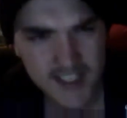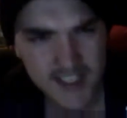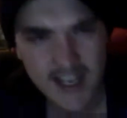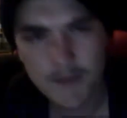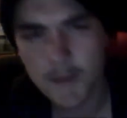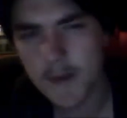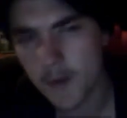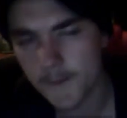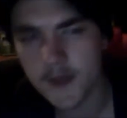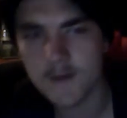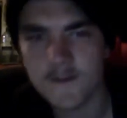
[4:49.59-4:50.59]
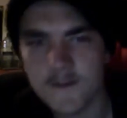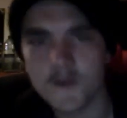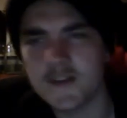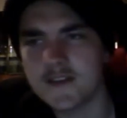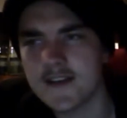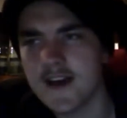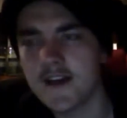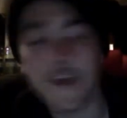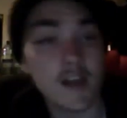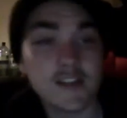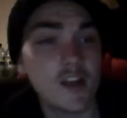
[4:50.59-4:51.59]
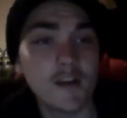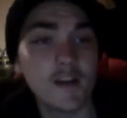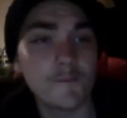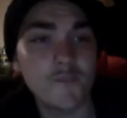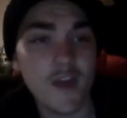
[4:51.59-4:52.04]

You can get them a bit more beautiful, and they like to climb.